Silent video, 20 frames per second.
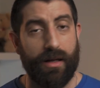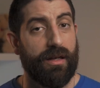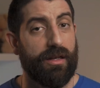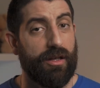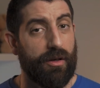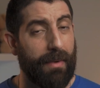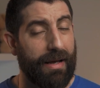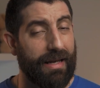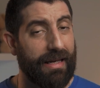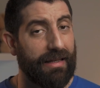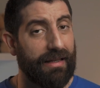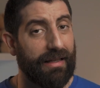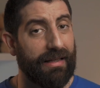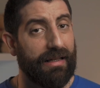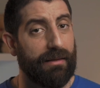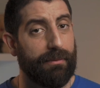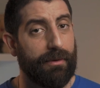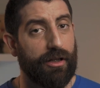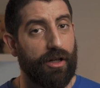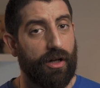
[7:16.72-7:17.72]
You might need a
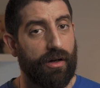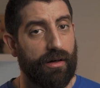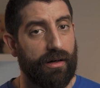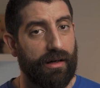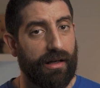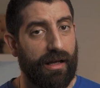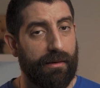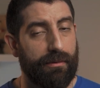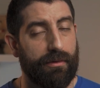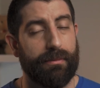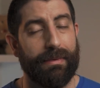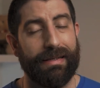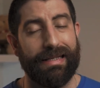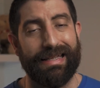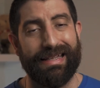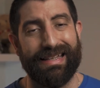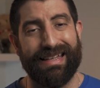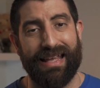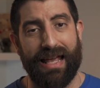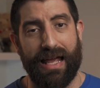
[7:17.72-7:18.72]
little bit longer cable, but
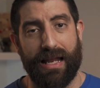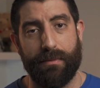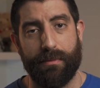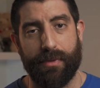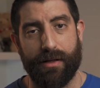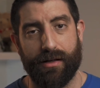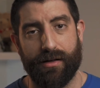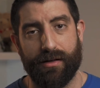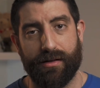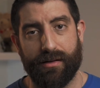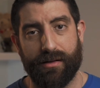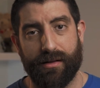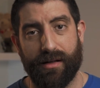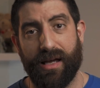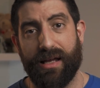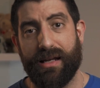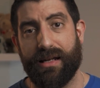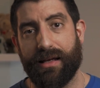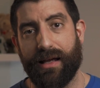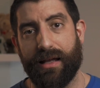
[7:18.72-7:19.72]
it can be done.
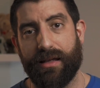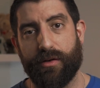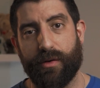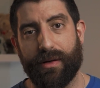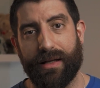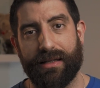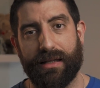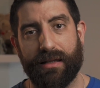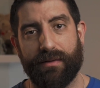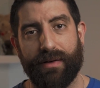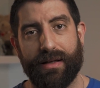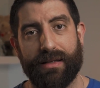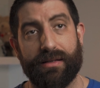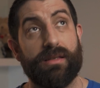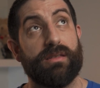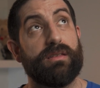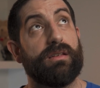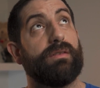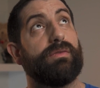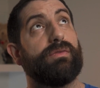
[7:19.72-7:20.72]
And again, you get the
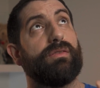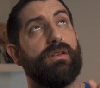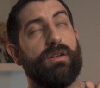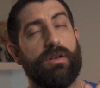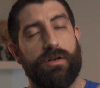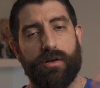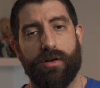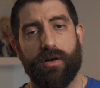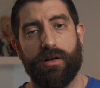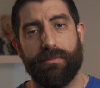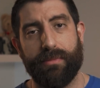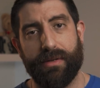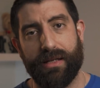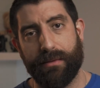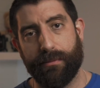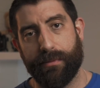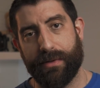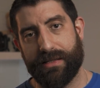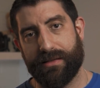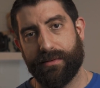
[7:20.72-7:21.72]
advantage of not
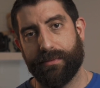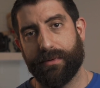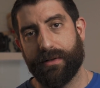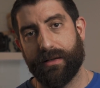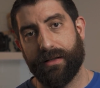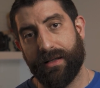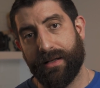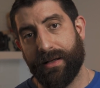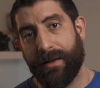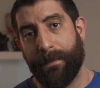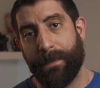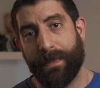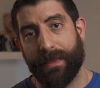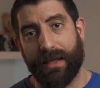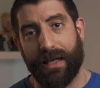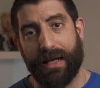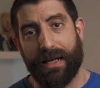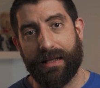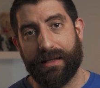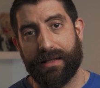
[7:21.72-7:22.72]
being visible,
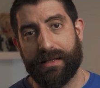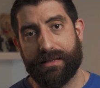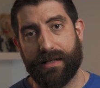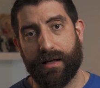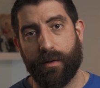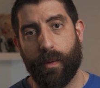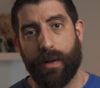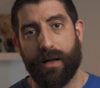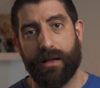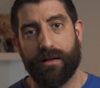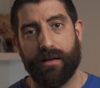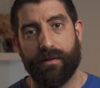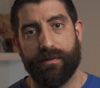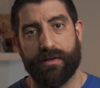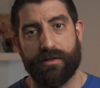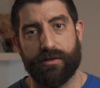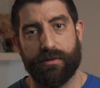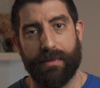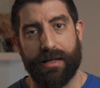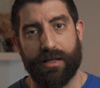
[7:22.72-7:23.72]
getting the sound quality of
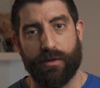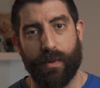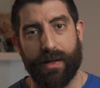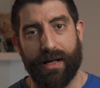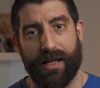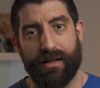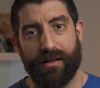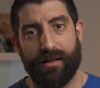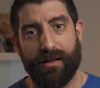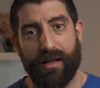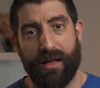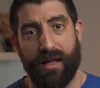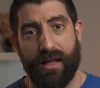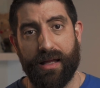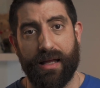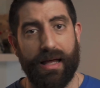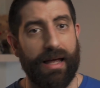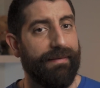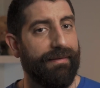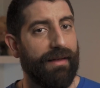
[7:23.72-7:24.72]
the Zoom H1n,
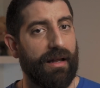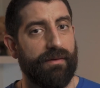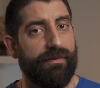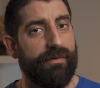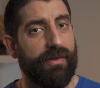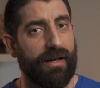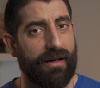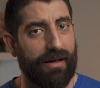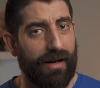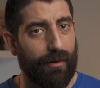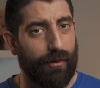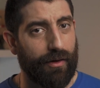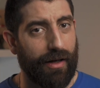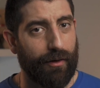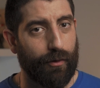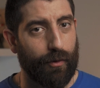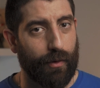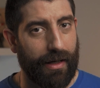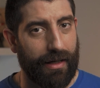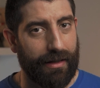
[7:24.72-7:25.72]
and then figure out
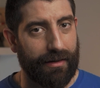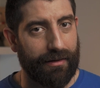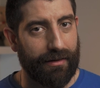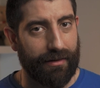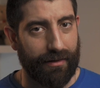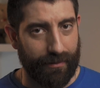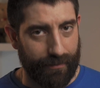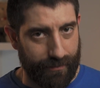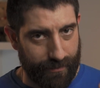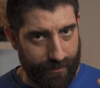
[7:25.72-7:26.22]
how to handle